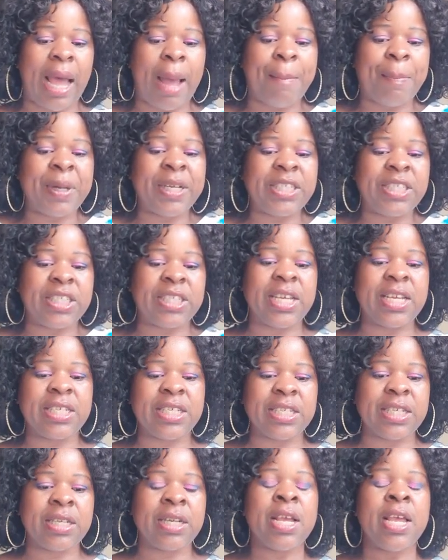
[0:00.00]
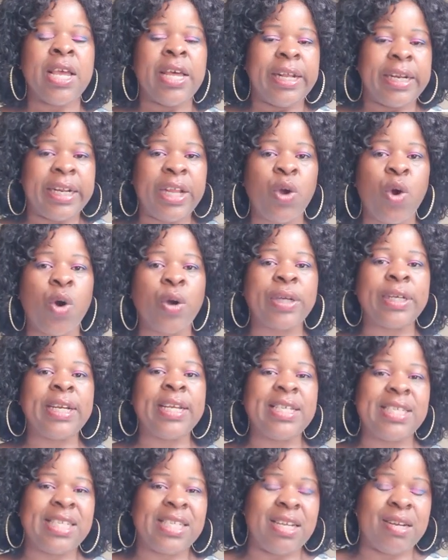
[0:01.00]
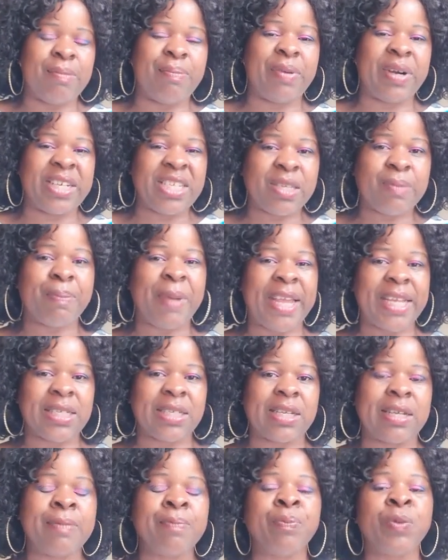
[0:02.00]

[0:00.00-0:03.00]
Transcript: appreciation, recognition, respect.